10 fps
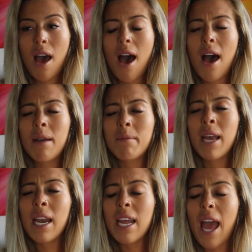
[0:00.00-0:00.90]

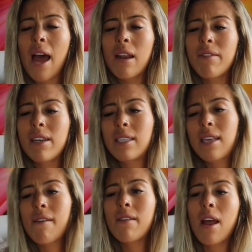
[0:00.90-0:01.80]
Getting out of year
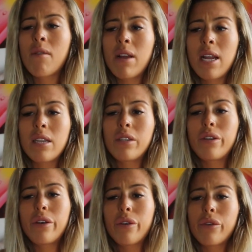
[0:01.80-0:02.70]
7, I went
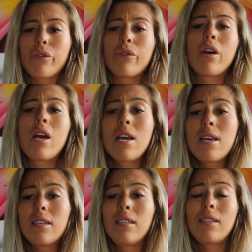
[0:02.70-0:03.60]
into
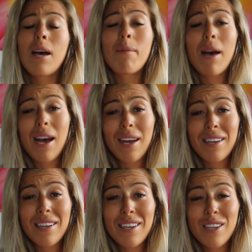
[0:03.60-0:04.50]
summer.
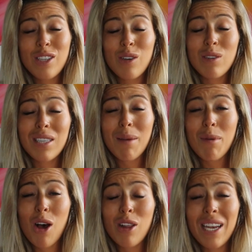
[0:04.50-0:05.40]
So it was
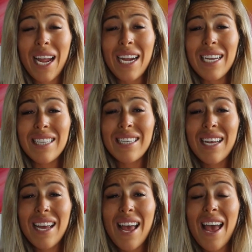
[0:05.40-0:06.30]
summer holidays,
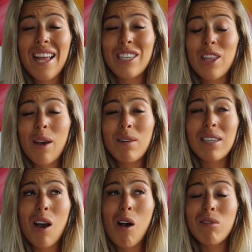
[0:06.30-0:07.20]
and so that
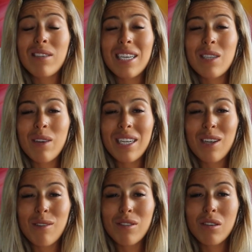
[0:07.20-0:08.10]
was a whole 6 weeks
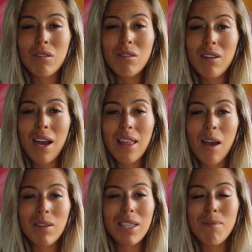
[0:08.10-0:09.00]
off school, and
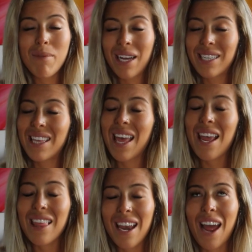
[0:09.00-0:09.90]
that was the best
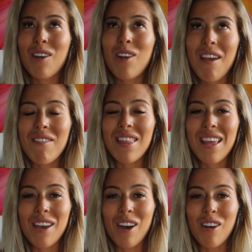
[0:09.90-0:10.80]
thing that I could ever
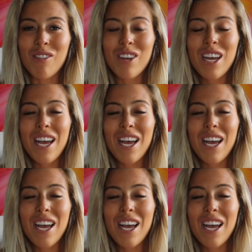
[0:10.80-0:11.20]
think of.